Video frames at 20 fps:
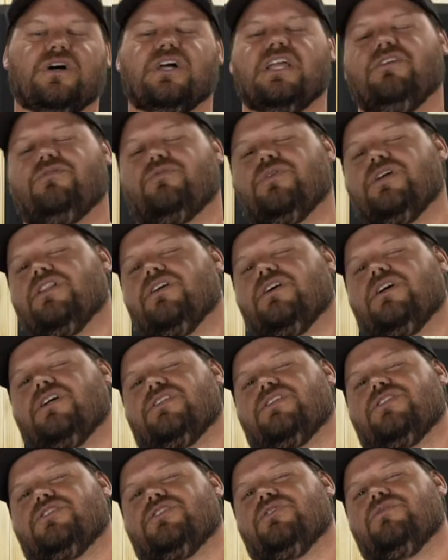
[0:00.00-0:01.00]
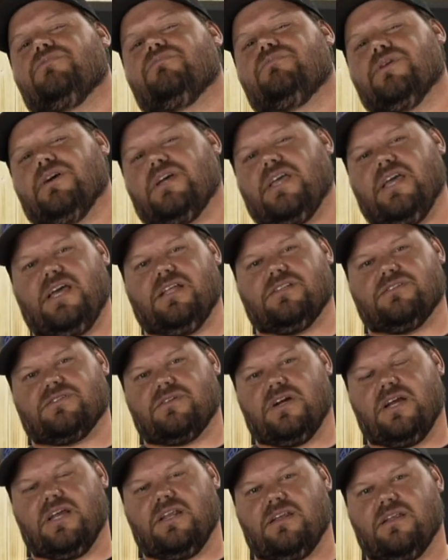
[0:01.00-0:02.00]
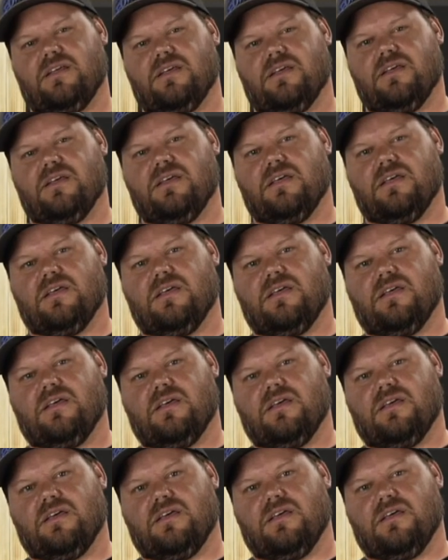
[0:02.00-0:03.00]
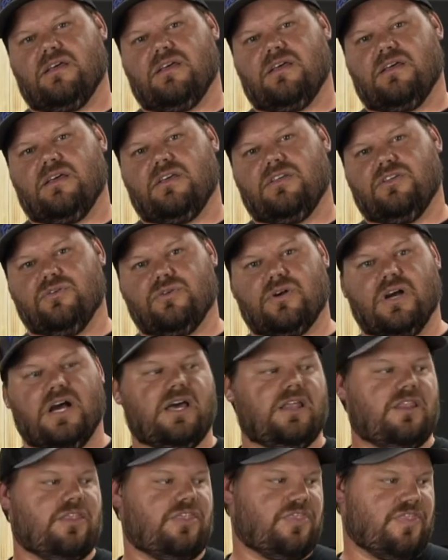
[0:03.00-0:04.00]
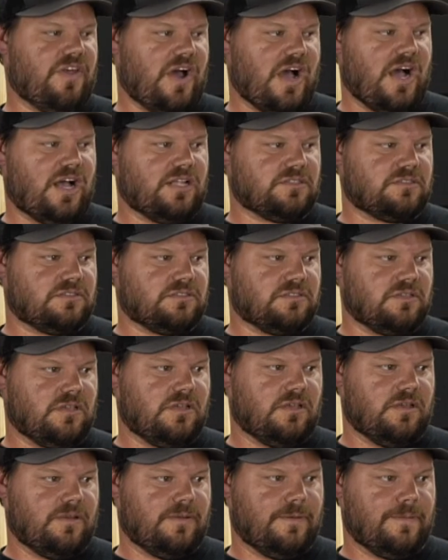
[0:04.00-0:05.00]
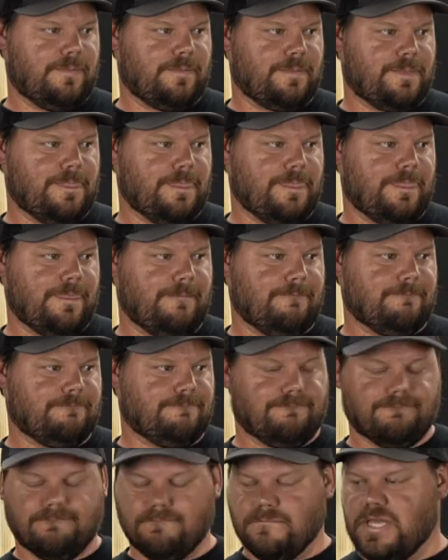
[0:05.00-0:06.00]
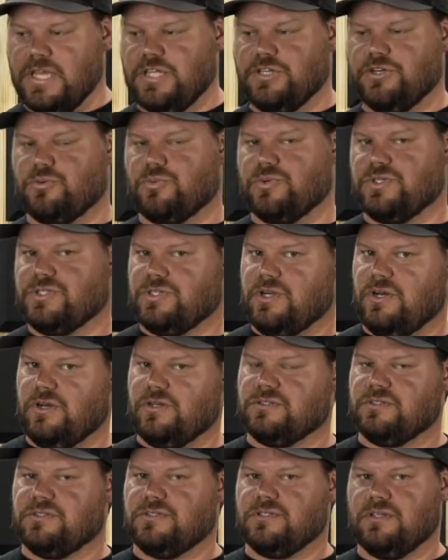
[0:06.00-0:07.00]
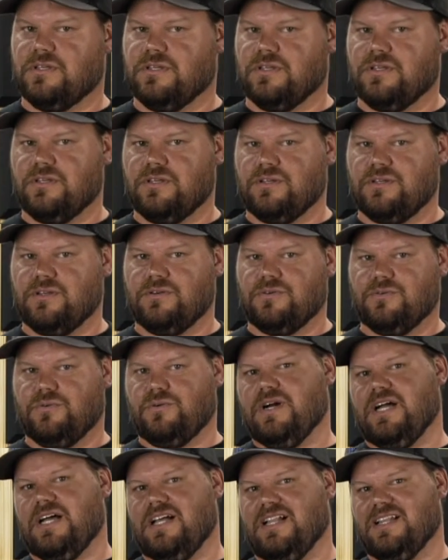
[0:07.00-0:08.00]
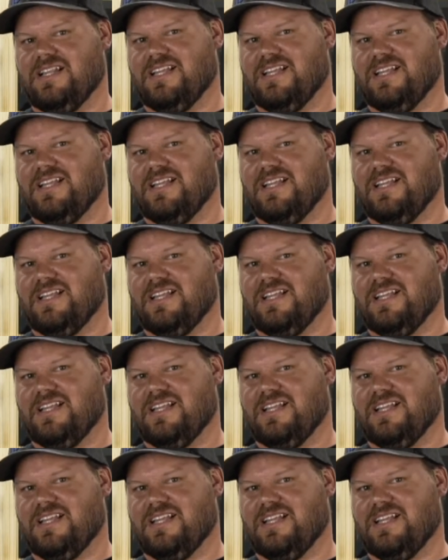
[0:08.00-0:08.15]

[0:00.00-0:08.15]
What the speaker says: if we look at the two bookends, right? You got thoughts and your results. Well,